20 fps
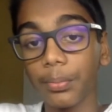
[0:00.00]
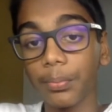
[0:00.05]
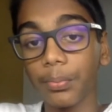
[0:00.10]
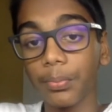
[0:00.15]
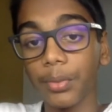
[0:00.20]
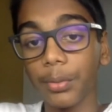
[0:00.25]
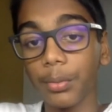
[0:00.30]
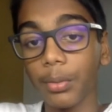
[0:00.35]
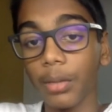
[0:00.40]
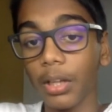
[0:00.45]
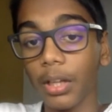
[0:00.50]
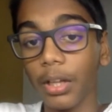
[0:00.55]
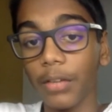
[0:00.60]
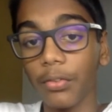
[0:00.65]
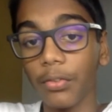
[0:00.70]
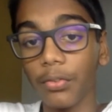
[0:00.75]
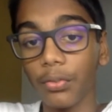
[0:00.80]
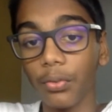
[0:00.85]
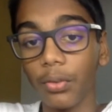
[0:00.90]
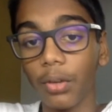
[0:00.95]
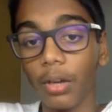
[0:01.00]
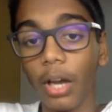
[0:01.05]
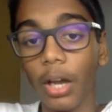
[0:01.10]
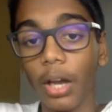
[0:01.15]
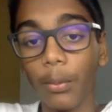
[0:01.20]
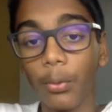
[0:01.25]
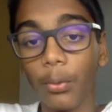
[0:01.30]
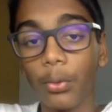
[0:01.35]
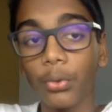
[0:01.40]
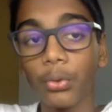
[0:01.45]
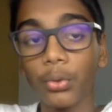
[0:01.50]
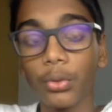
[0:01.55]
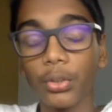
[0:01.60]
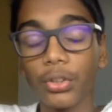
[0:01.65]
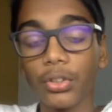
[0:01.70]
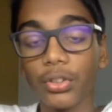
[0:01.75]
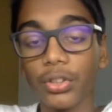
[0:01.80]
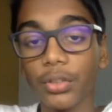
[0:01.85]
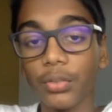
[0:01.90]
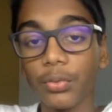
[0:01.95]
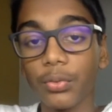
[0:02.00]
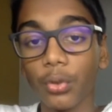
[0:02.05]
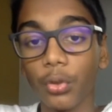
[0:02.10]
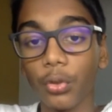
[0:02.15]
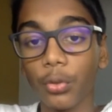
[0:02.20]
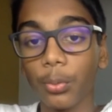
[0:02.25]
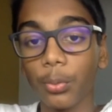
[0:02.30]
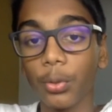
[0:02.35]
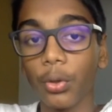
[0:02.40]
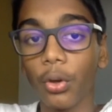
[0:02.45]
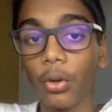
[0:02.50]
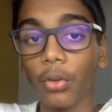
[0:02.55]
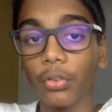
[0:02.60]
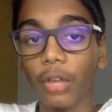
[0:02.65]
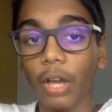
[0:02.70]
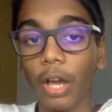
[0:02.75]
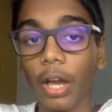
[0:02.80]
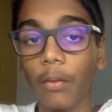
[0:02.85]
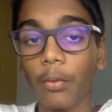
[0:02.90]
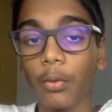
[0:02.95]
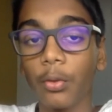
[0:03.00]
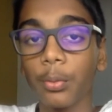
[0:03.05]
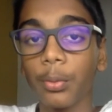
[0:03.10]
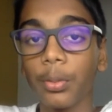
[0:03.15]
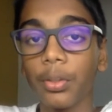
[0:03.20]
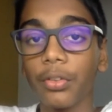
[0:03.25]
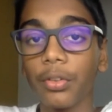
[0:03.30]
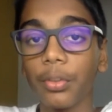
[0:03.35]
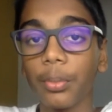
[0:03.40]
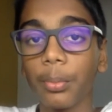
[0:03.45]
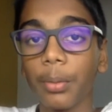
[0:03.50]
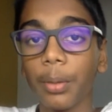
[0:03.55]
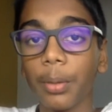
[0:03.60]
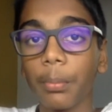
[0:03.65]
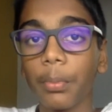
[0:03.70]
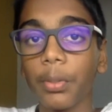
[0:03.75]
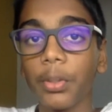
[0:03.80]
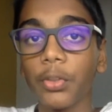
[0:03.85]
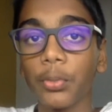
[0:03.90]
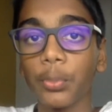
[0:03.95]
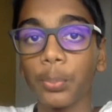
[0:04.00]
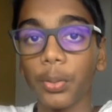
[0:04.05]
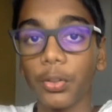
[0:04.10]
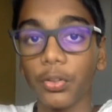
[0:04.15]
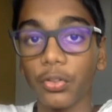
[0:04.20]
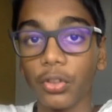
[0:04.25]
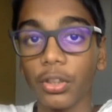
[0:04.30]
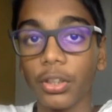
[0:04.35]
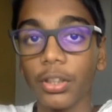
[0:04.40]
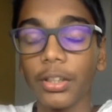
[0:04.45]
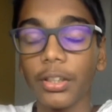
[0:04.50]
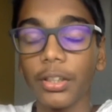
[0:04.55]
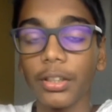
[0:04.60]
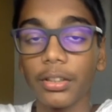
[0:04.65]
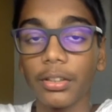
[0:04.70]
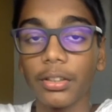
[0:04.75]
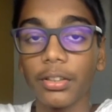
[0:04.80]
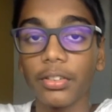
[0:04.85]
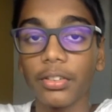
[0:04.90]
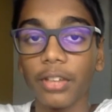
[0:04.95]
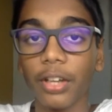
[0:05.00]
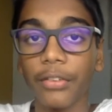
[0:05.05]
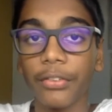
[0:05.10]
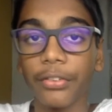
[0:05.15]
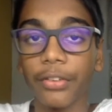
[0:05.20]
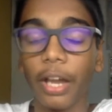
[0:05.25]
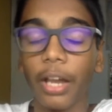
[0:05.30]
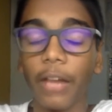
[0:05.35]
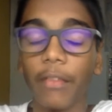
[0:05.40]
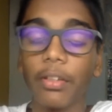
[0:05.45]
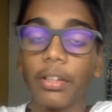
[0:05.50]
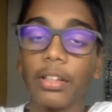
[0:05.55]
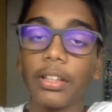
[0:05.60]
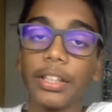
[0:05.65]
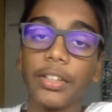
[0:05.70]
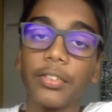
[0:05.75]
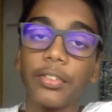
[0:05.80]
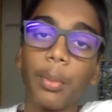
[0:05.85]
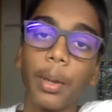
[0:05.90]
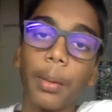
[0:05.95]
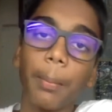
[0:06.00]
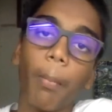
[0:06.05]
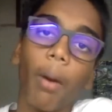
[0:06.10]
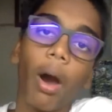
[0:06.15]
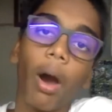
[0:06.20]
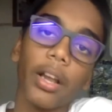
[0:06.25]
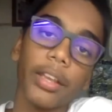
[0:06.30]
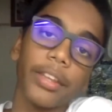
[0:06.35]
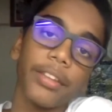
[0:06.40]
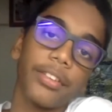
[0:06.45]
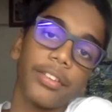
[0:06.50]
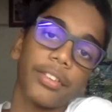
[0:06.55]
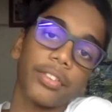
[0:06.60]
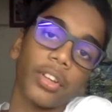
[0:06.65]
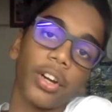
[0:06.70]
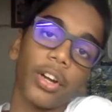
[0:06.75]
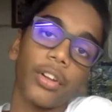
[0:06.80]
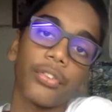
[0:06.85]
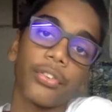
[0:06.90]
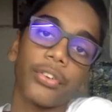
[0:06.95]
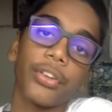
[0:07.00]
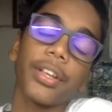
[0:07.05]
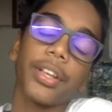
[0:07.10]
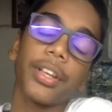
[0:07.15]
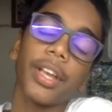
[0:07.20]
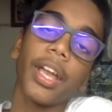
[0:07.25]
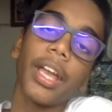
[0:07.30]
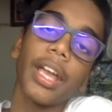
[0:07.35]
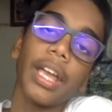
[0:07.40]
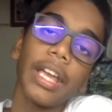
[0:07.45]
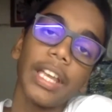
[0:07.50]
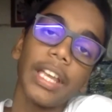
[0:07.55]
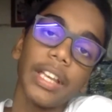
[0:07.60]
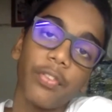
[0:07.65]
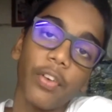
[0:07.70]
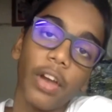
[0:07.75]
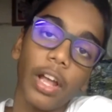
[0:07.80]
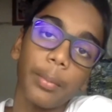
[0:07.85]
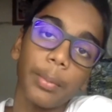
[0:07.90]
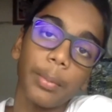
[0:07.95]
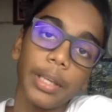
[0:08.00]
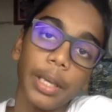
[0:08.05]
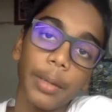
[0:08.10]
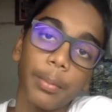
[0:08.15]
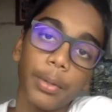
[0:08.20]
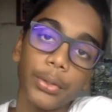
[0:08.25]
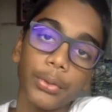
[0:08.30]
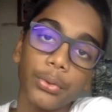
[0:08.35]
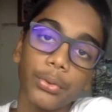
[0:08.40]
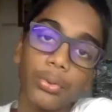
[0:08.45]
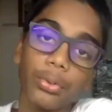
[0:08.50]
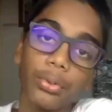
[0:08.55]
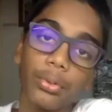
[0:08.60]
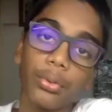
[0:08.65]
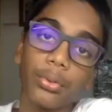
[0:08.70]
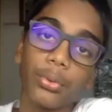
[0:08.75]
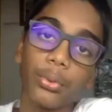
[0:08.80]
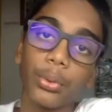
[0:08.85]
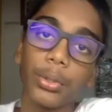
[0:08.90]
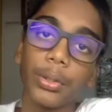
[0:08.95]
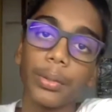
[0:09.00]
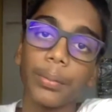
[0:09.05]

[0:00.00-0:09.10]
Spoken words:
in my life. I want to achieve those because I would be remembered specially in this country. I will leave my mark in this country if I'll be able to do it.